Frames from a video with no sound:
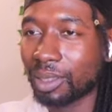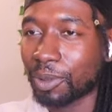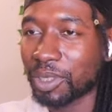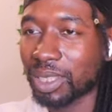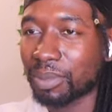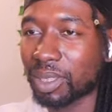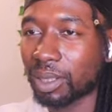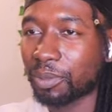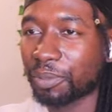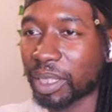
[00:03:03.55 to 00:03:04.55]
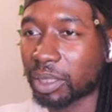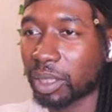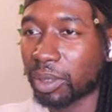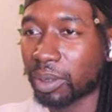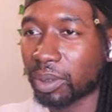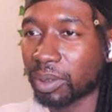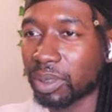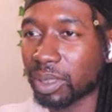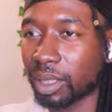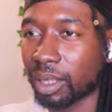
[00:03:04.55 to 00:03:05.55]
Once I'm done with my
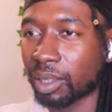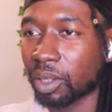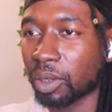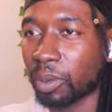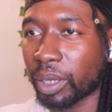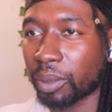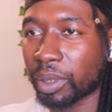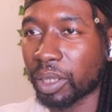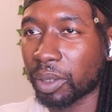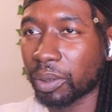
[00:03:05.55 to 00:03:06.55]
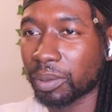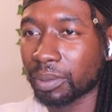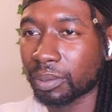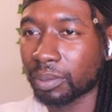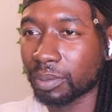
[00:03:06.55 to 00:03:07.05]
goals, I'll go away on my own.